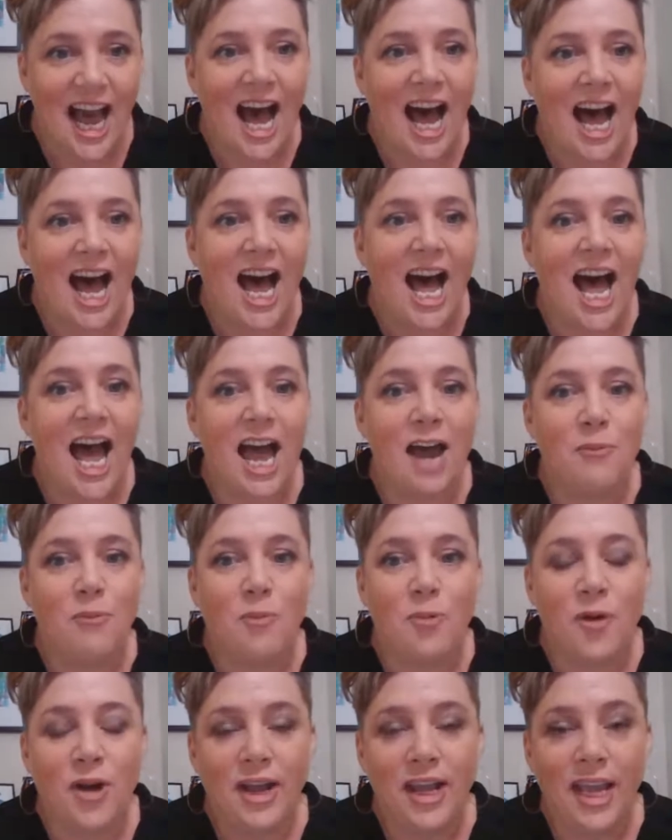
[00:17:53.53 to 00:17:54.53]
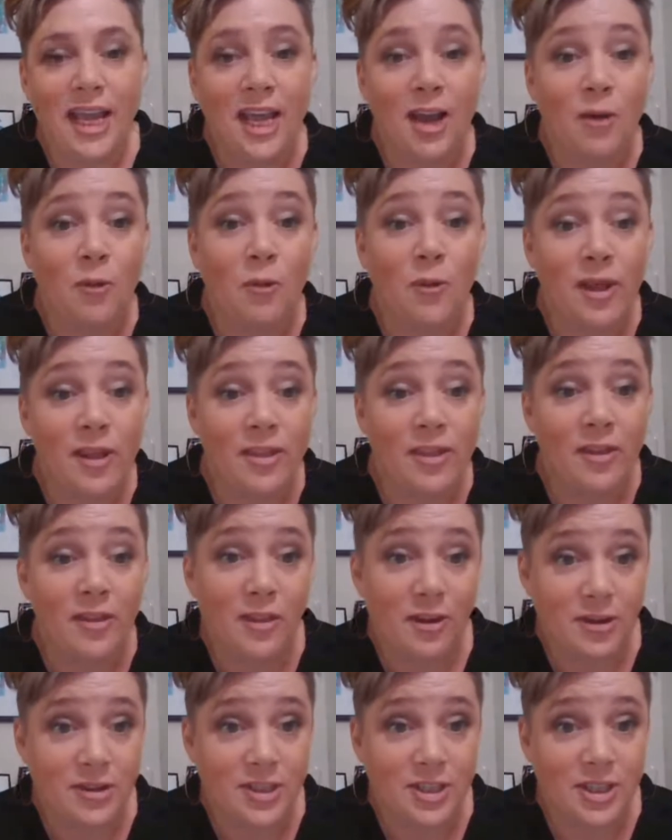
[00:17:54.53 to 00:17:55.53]
And working with
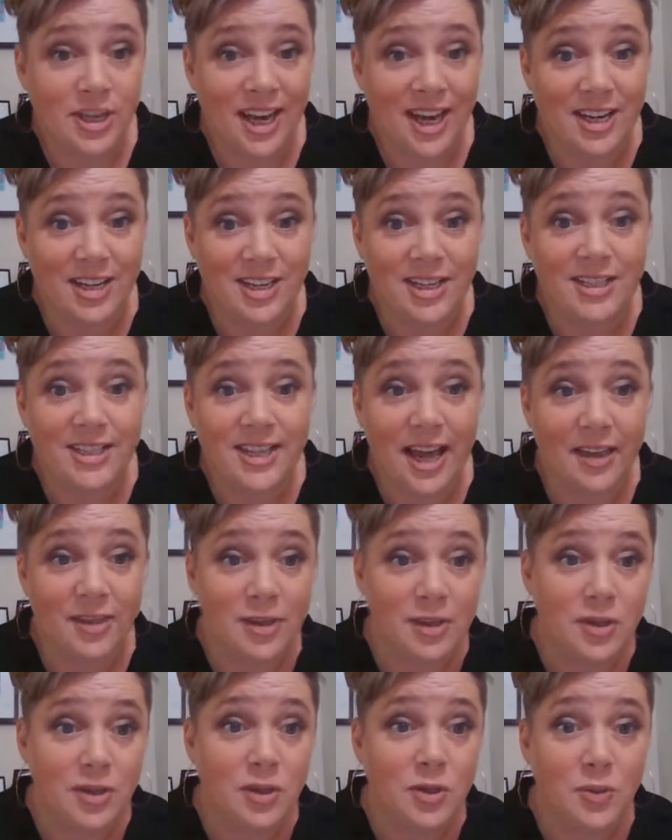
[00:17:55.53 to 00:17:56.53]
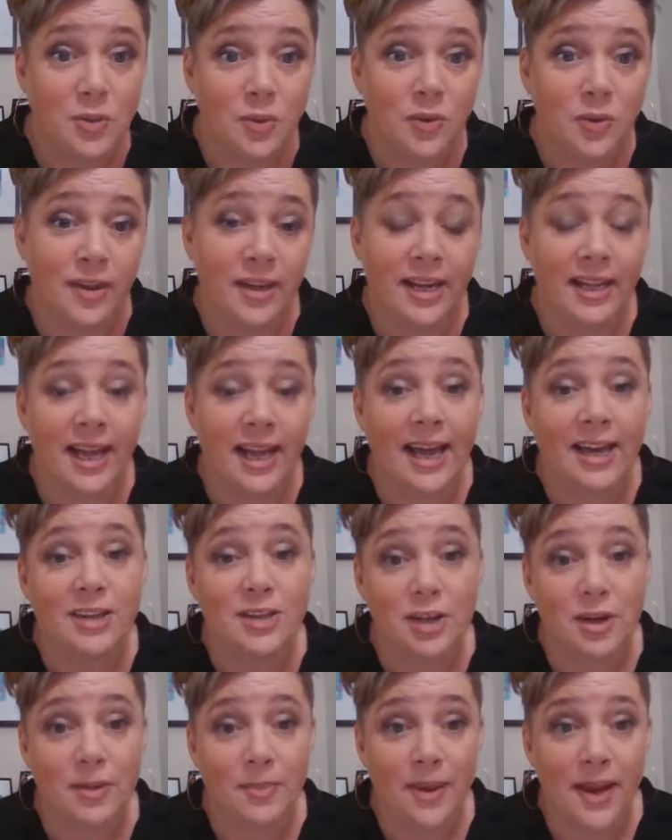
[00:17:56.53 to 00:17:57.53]
those changes and the tool that allows
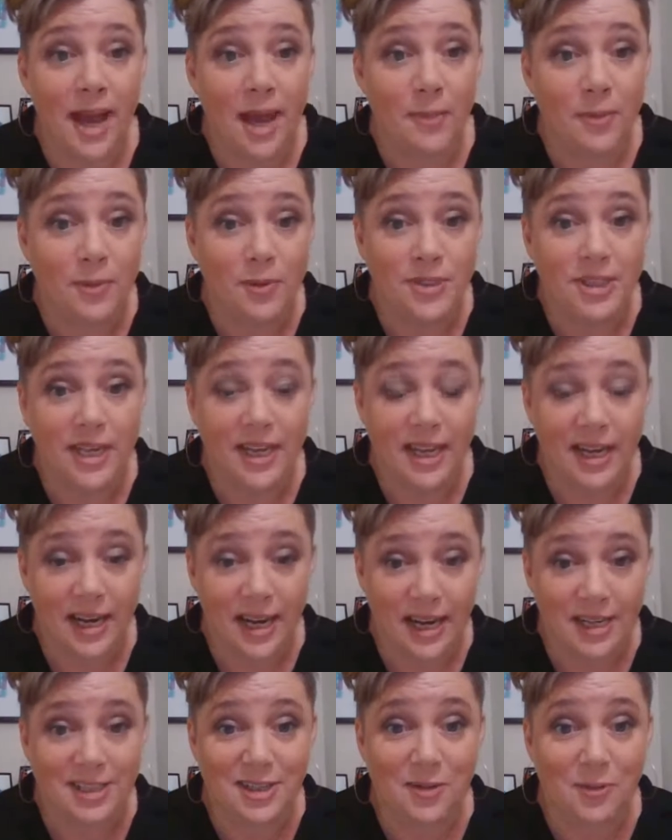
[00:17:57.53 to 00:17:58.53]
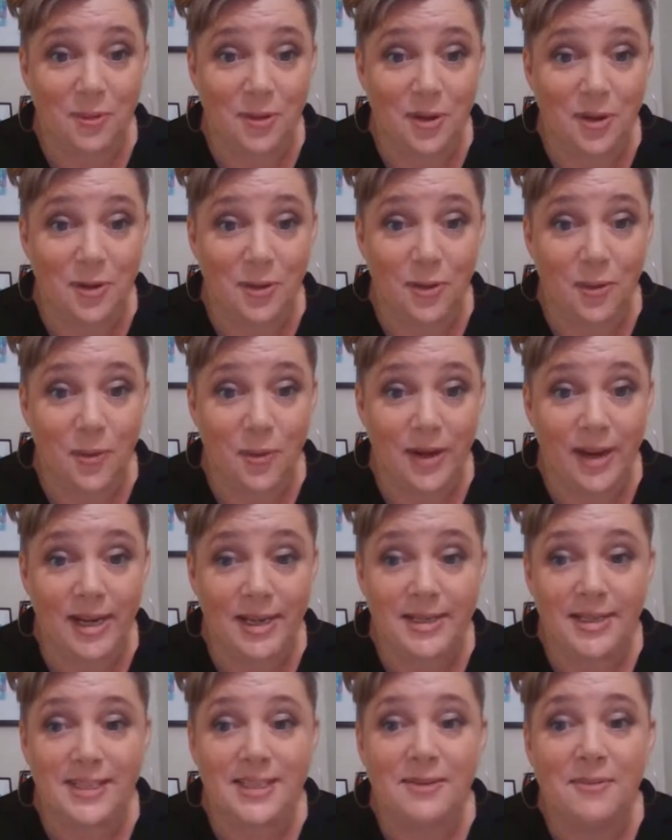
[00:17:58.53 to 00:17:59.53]
you to be able to connect with your
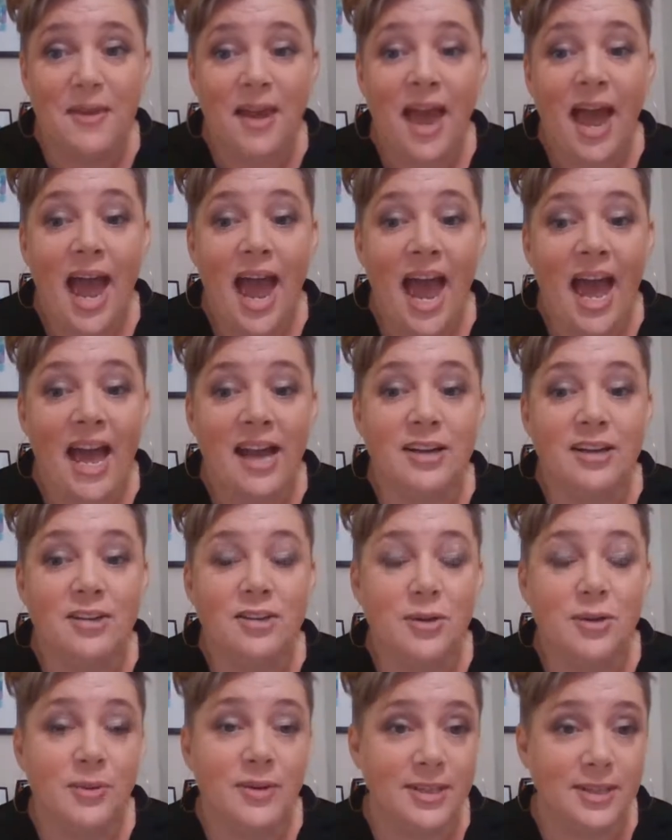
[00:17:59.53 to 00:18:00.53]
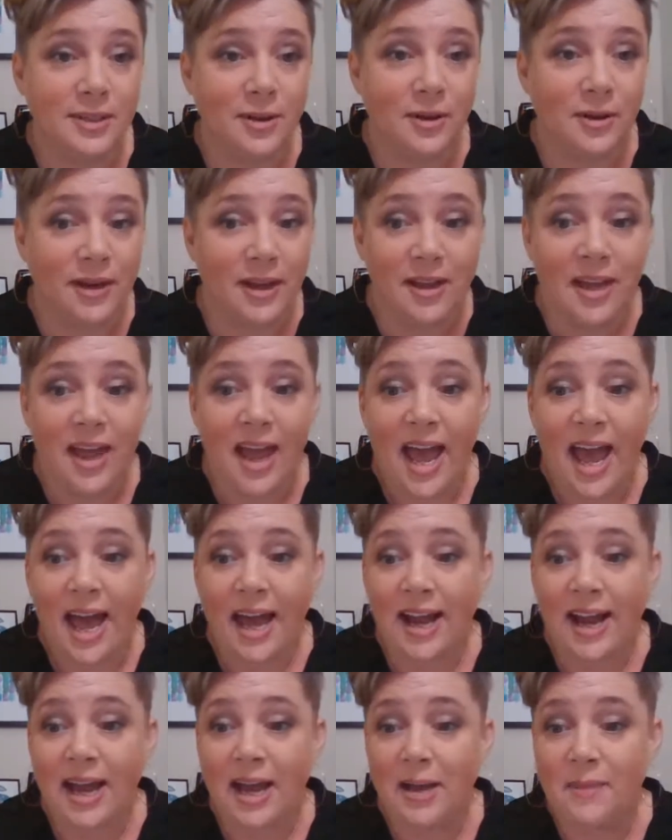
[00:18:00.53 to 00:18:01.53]
audience and do it slowly.
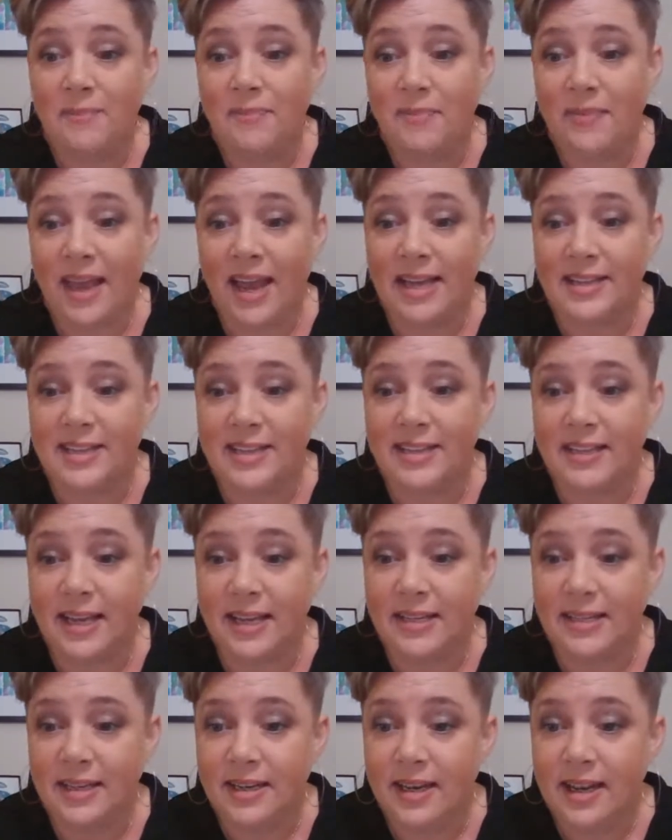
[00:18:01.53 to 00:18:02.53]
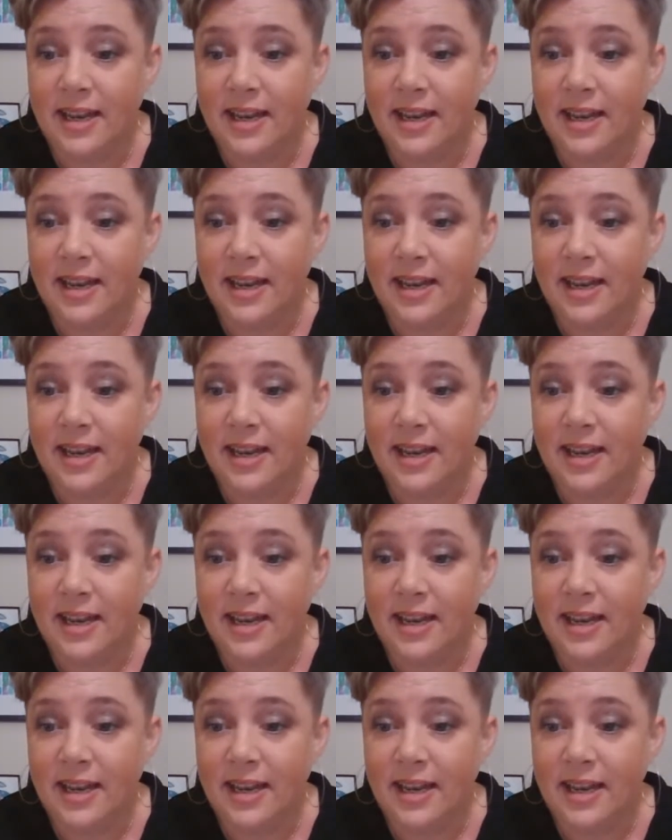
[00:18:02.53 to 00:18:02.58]
And as I said,